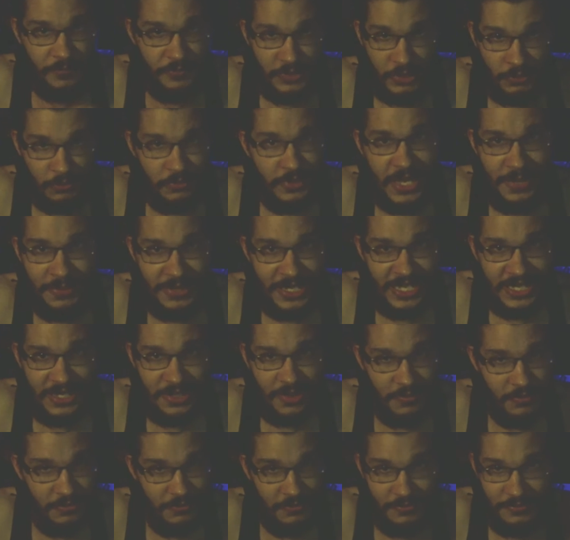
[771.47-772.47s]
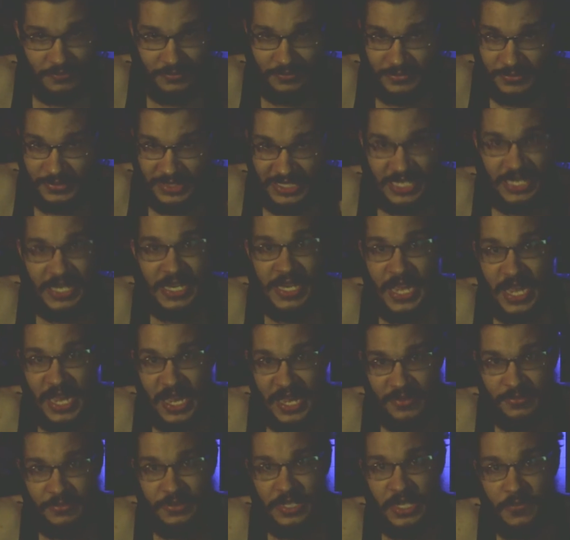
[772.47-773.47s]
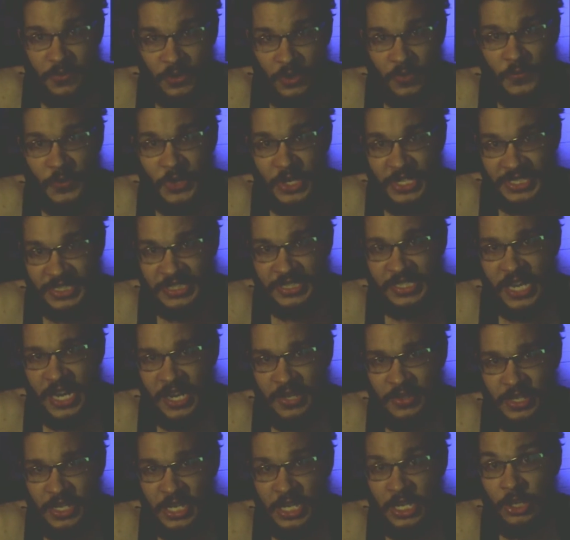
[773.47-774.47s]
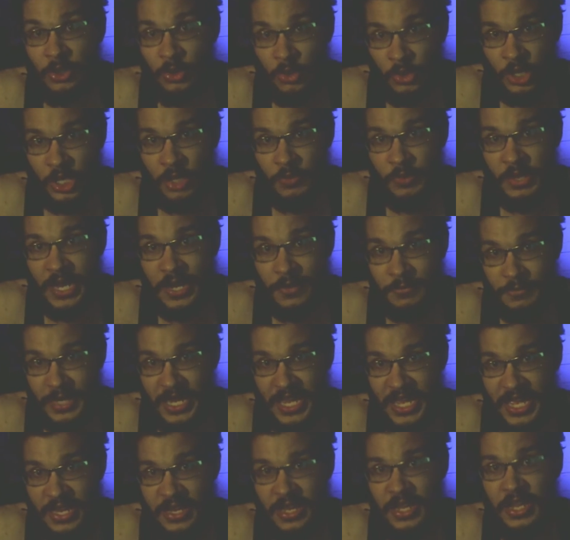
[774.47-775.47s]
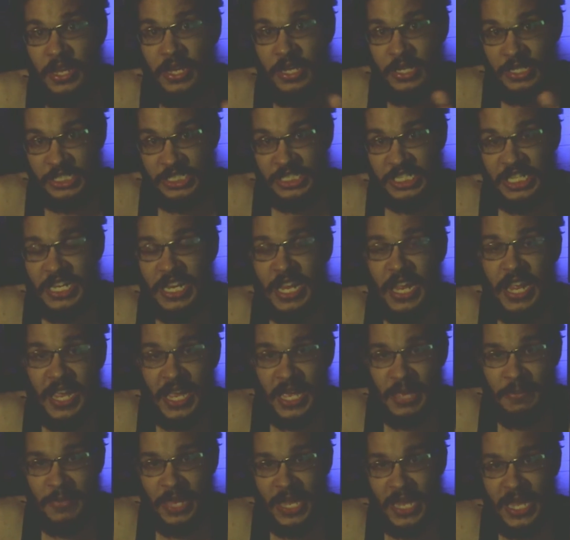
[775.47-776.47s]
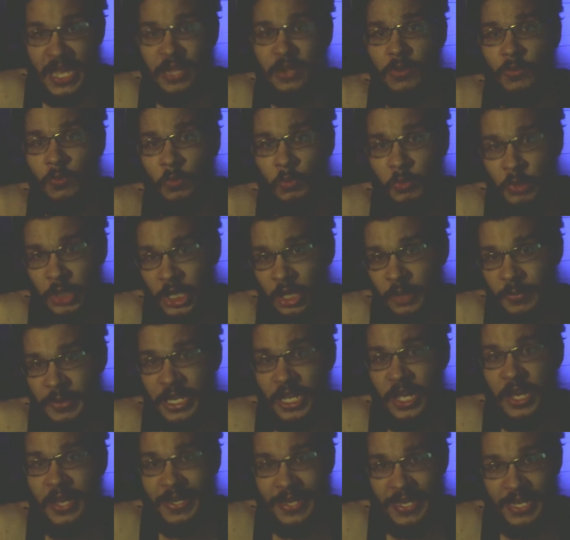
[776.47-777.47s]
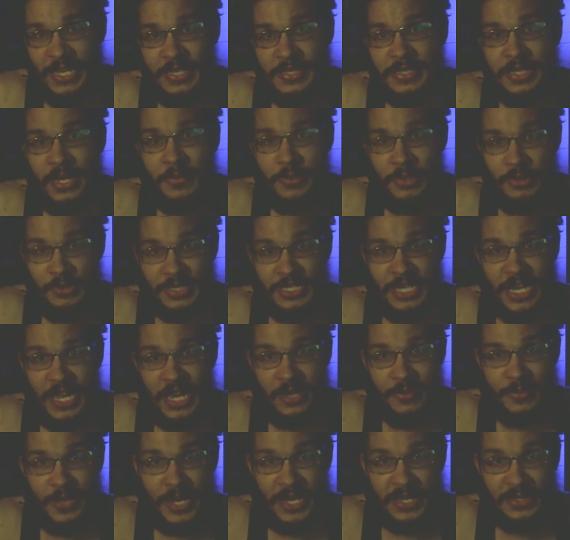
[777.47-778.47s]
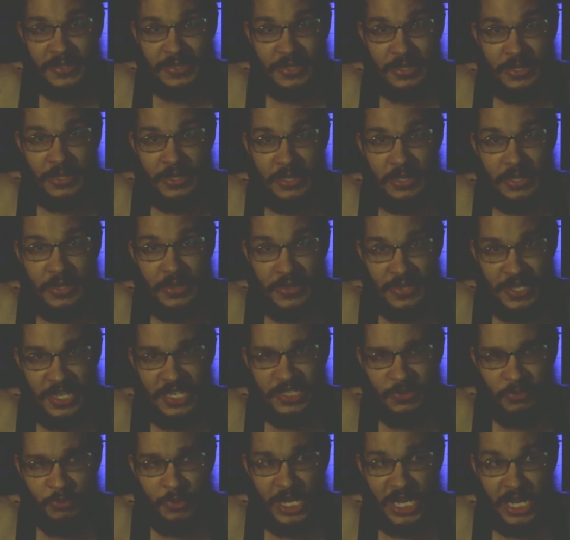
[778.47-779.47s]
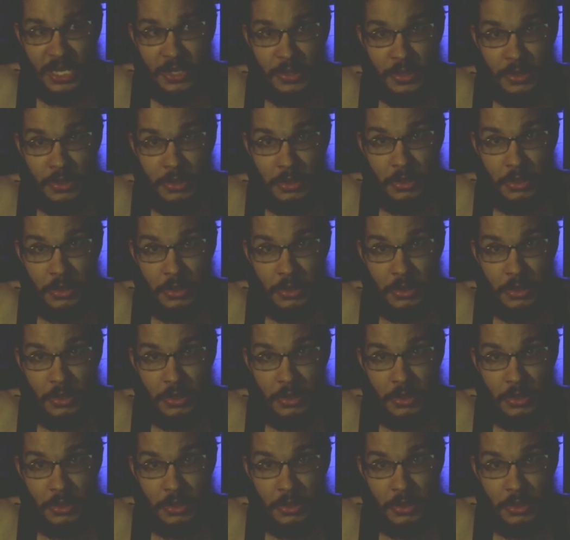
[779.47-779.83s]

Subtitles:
Rebby, did not leave her voice silent. And according to what I read, she and Matt will be on AEW Dynamite this week.